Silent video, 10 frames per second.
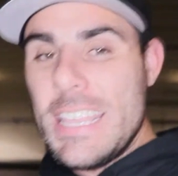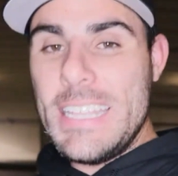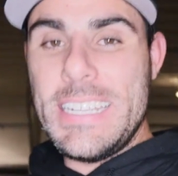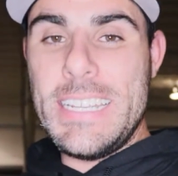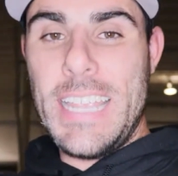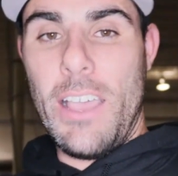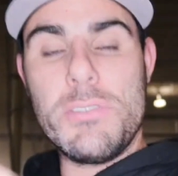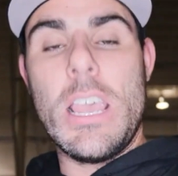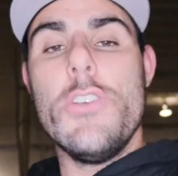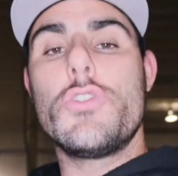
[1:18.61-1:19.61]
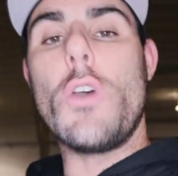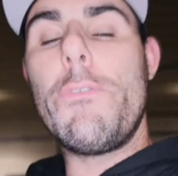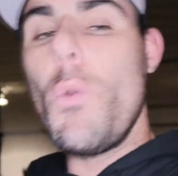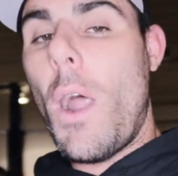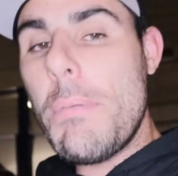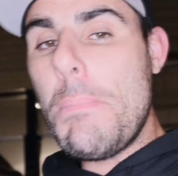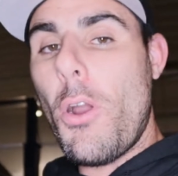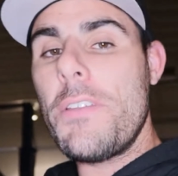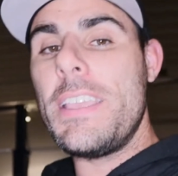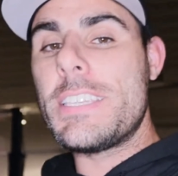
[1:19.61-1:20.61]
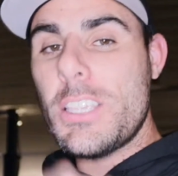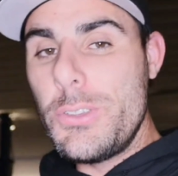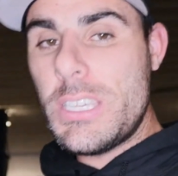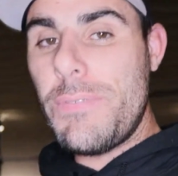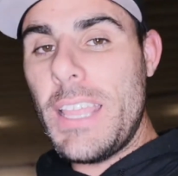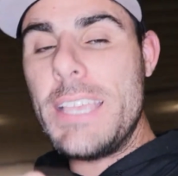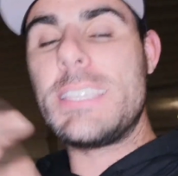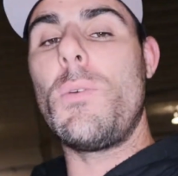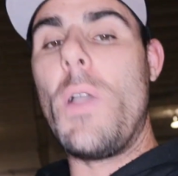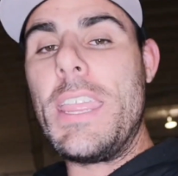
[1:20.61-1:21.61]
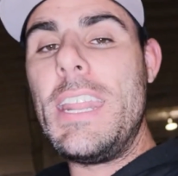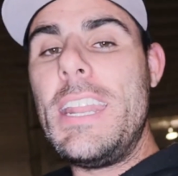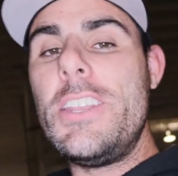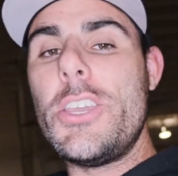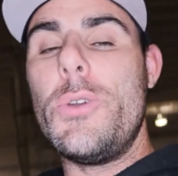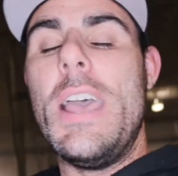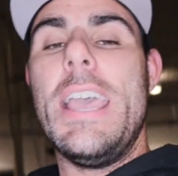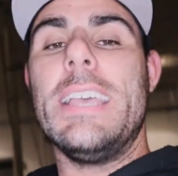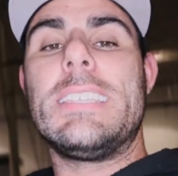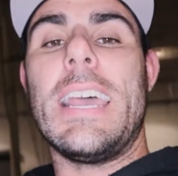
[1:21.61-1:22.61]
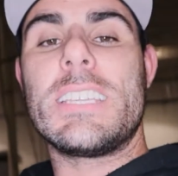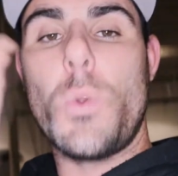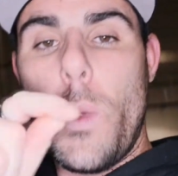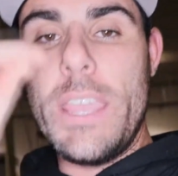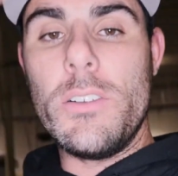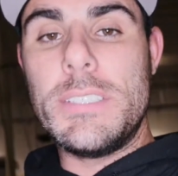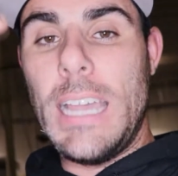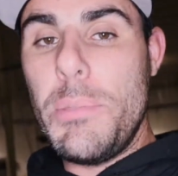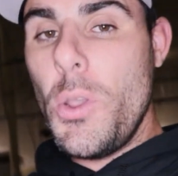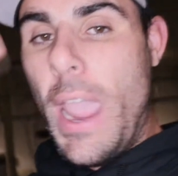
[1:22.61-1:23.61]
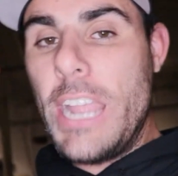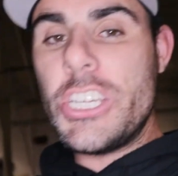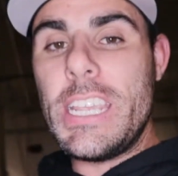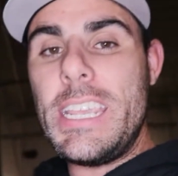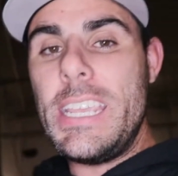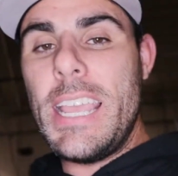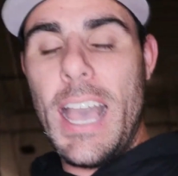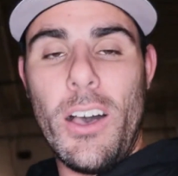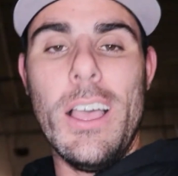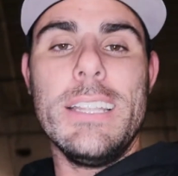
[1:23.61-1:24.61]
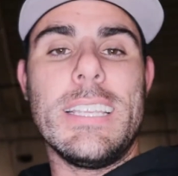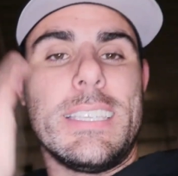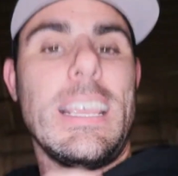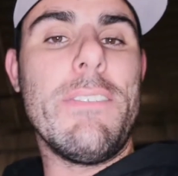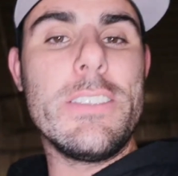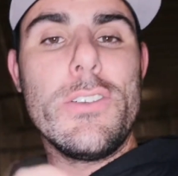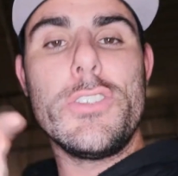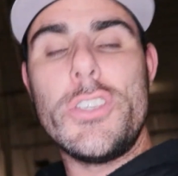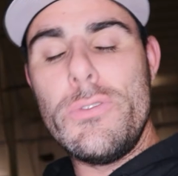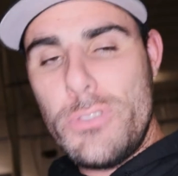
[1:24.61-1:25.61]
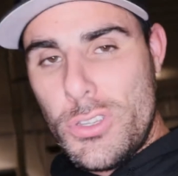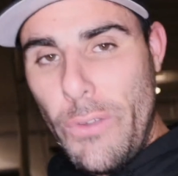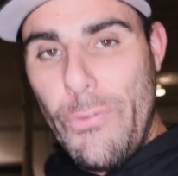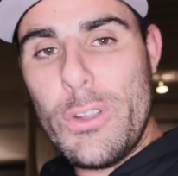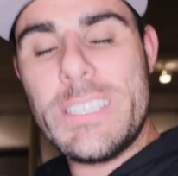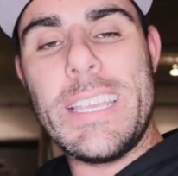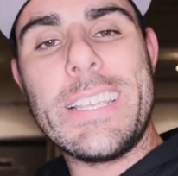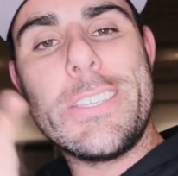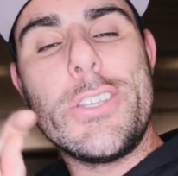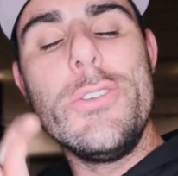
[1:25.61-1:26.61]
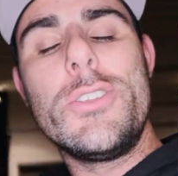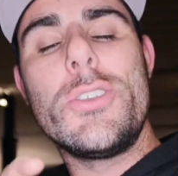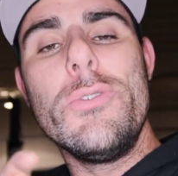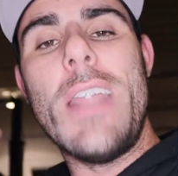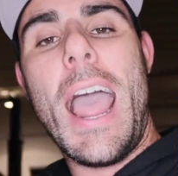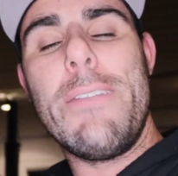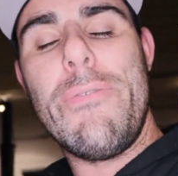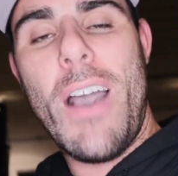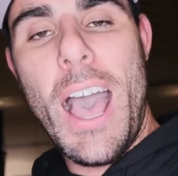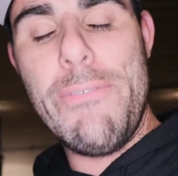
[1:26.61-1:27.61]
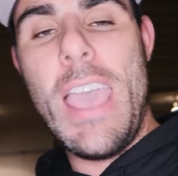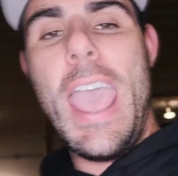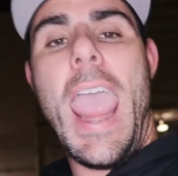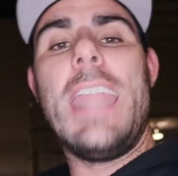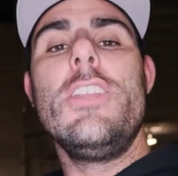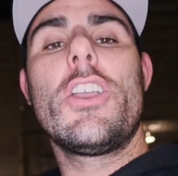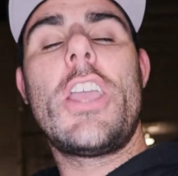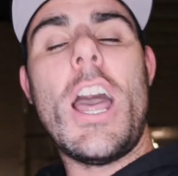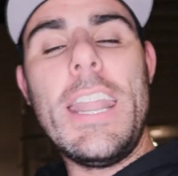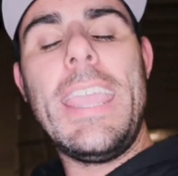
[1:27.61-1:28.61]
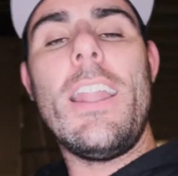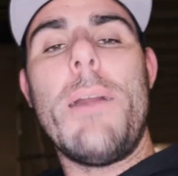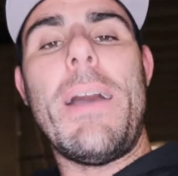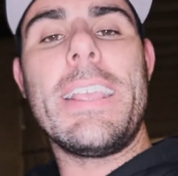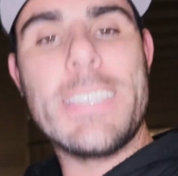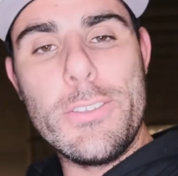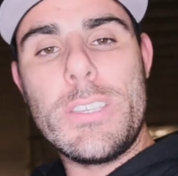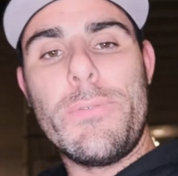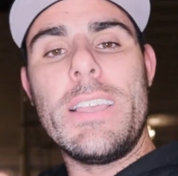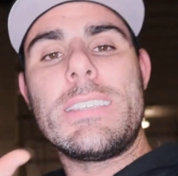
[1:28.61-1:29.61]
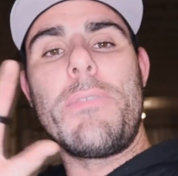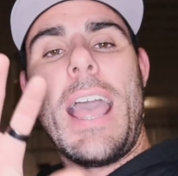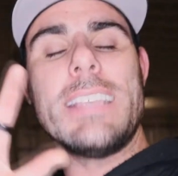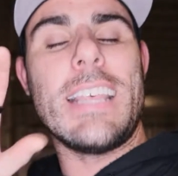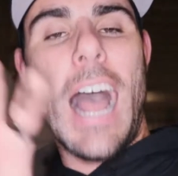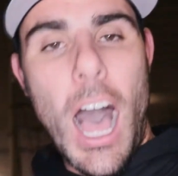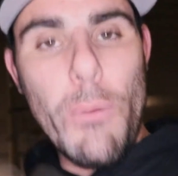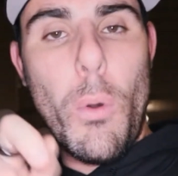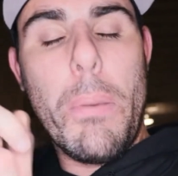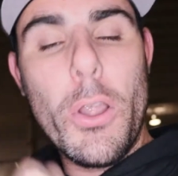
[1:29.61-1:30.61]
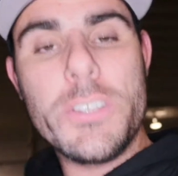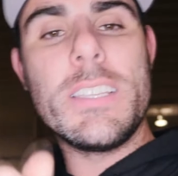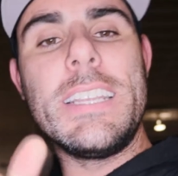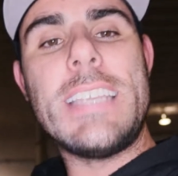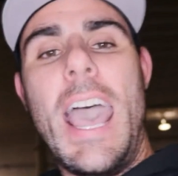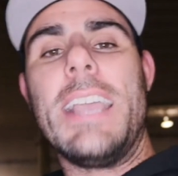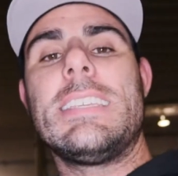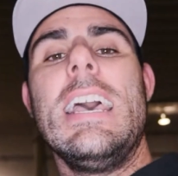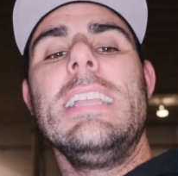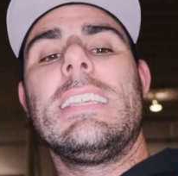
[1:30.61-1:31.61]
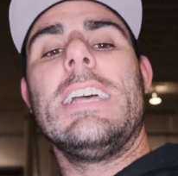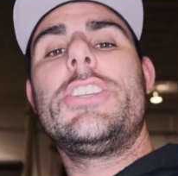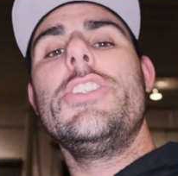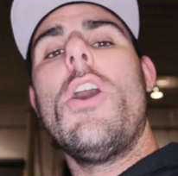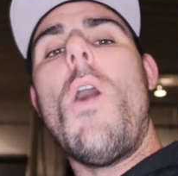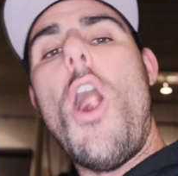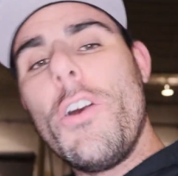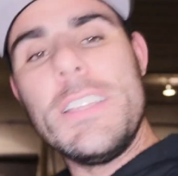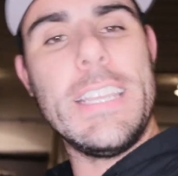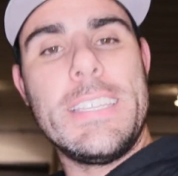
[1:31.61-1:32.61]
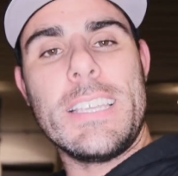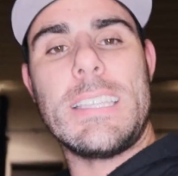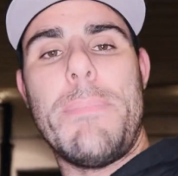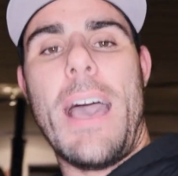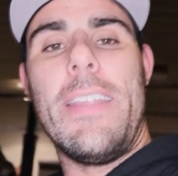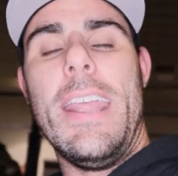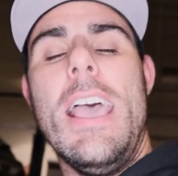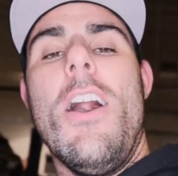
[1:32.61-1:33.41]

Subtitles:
of the details. So if you want to be part of the exclusive list, then what you need to do is text WHEEL, W-H-E-E-L, to 702-246-2295, and you're gonna get on my exclusive list of guys that I will personally text to let you know all the details about it.